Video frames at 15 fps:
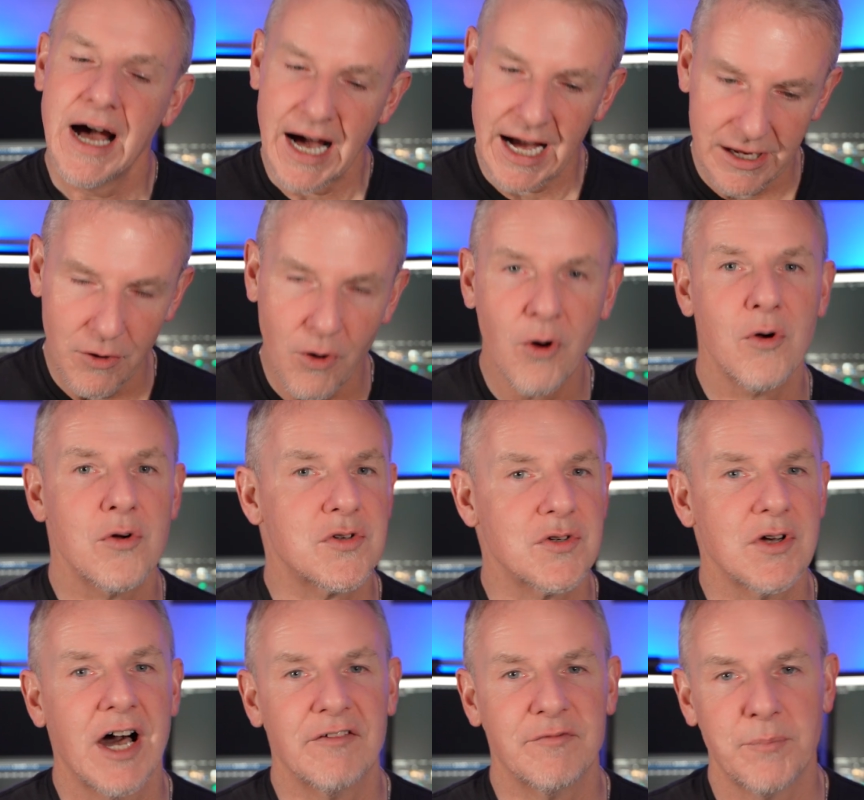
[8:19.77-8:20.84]
I
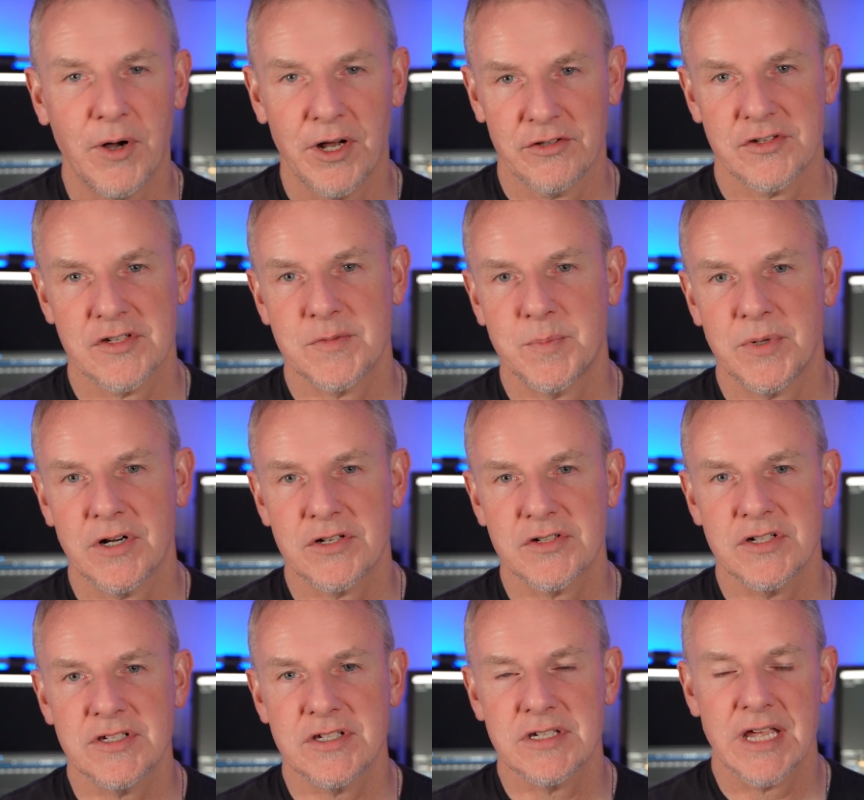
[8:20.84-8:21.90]
also have purchased
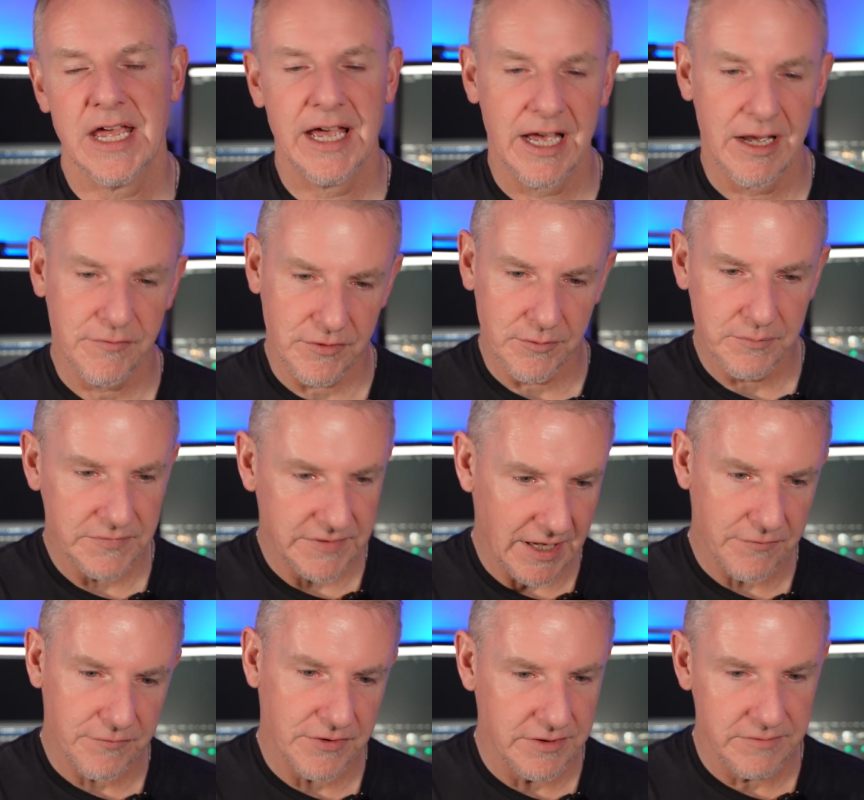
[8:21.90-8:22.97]
brushes uh, from
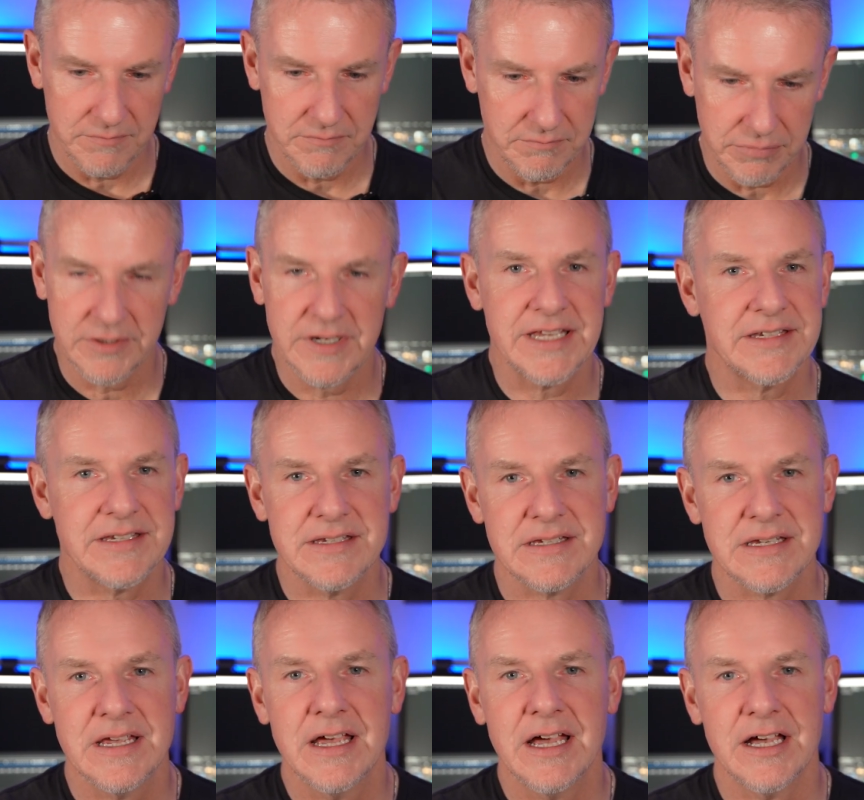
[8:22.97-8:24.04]
different
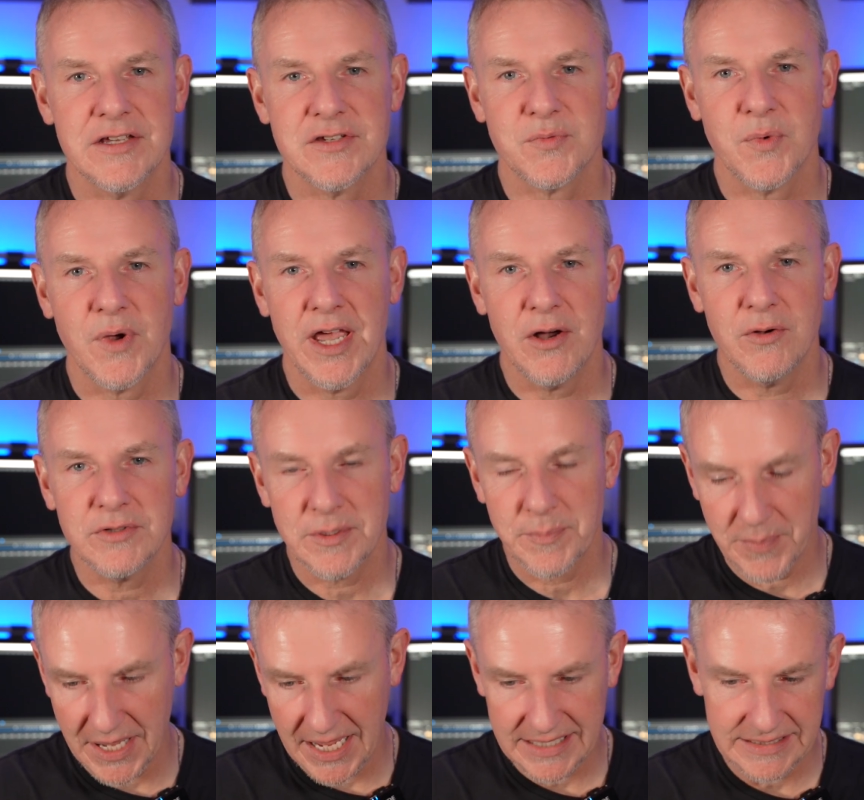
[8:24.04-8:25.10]
places as well,
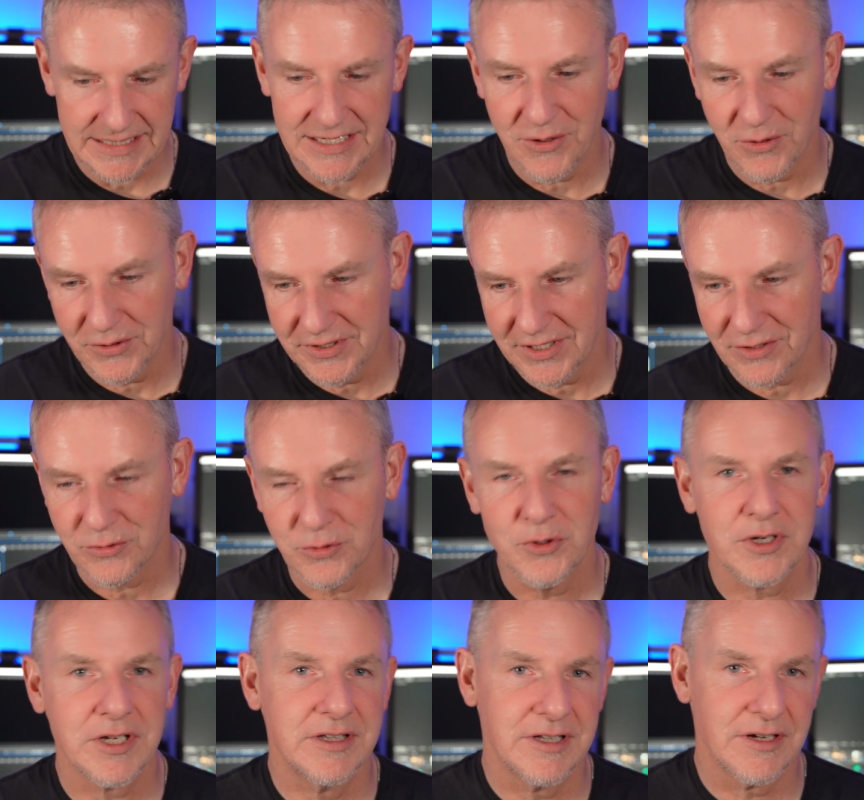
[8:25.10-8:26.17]
depending on their
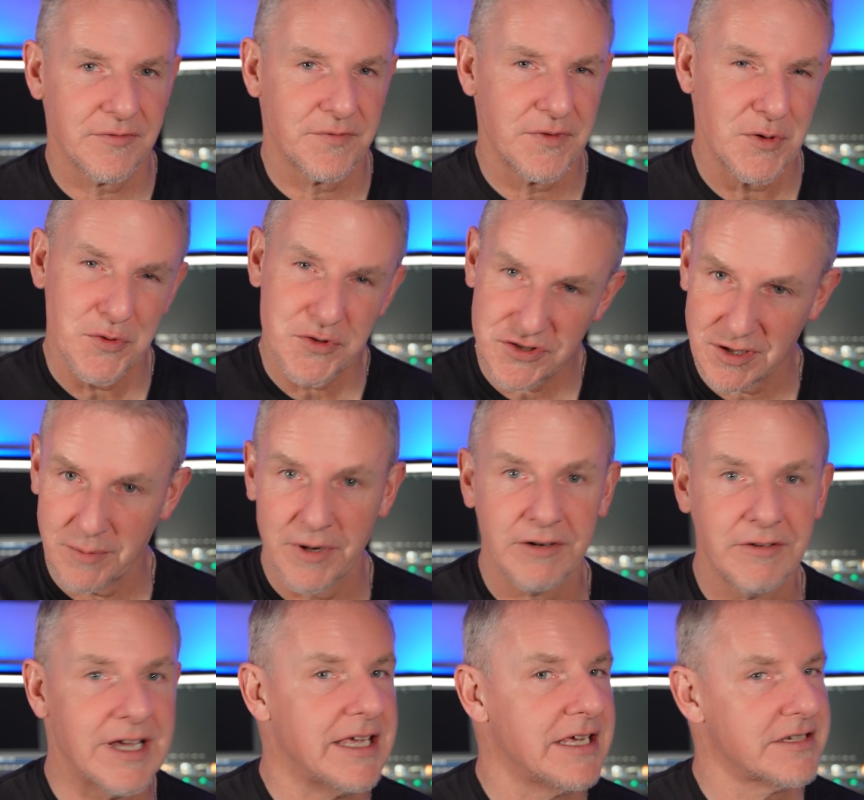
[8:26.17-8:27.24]
look and their feel. Some I
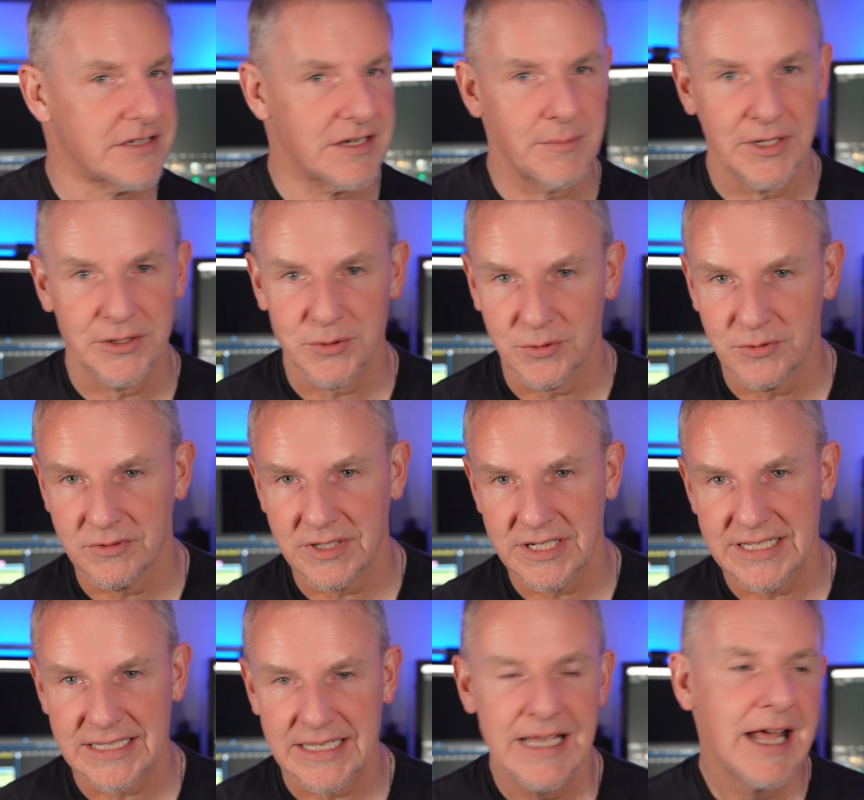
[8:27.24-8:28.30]
like, some I don't
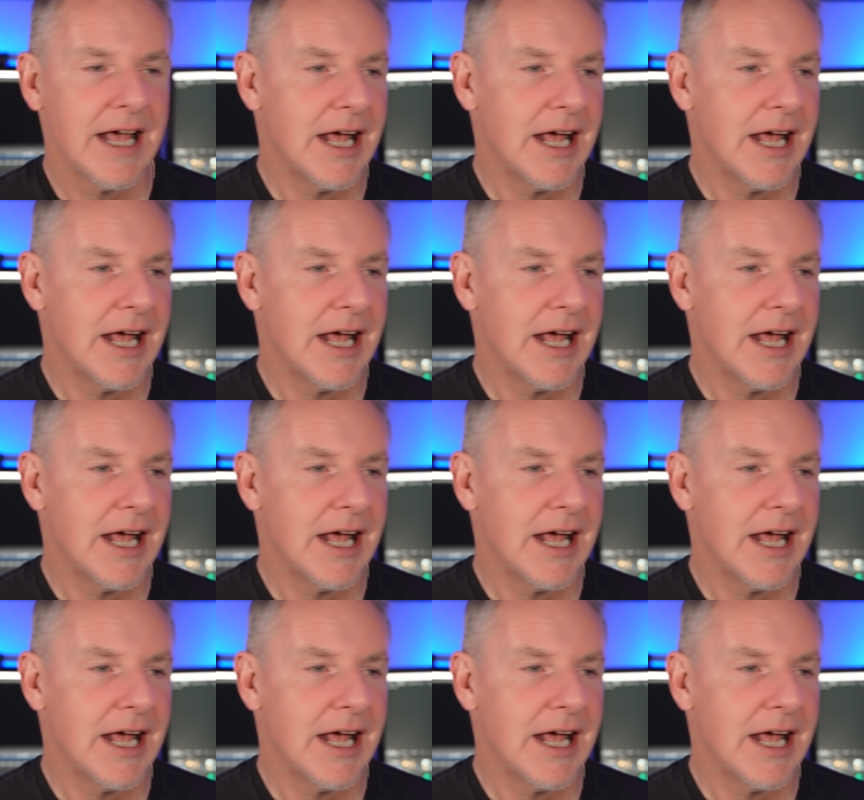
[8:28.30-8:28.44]
like.